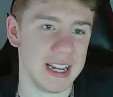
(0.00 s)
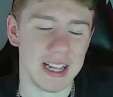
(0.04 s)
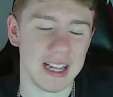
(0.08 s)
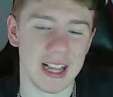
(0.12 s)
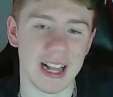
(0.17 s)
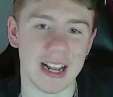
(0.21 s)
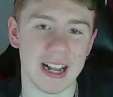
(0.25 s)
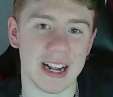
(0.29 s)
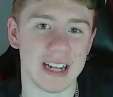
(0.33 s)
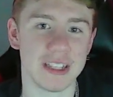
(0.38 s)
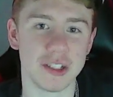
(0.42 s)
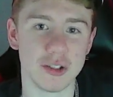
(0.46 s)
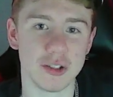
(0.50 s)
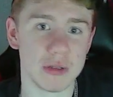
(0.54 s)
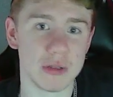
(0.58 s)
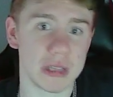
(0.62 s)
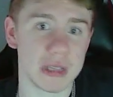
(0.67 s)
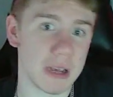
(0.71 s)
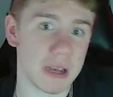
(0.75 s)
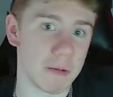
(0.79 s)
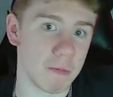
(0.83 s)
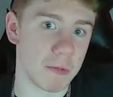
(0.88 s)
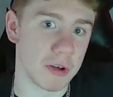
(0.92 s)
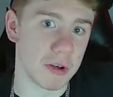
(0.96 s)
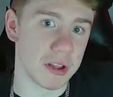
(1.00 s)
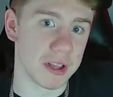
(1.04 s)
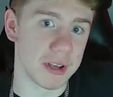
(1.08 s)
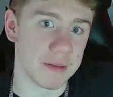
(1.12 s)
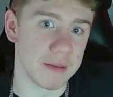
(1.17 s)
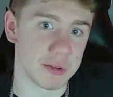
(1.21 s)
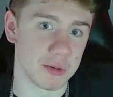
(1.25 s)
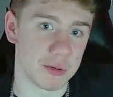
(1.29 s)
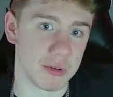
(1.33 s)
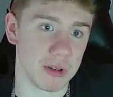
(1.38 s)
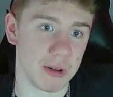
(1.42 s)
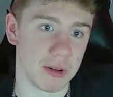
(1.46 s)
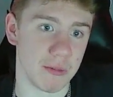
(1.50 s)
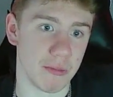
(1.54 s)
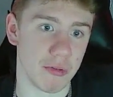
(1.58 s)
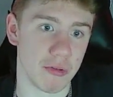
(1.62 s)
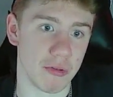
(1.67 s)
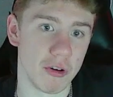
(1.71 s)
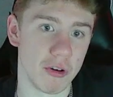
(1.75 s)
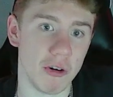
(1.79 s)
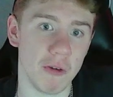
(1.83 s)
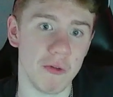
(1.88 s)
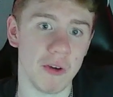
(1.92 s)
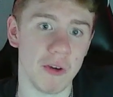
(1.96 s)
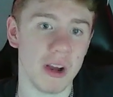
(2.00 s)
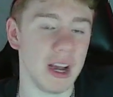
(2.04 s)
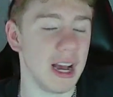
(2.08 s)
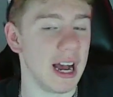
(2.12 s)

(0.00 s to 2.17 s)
Like, I do think Williams will improve.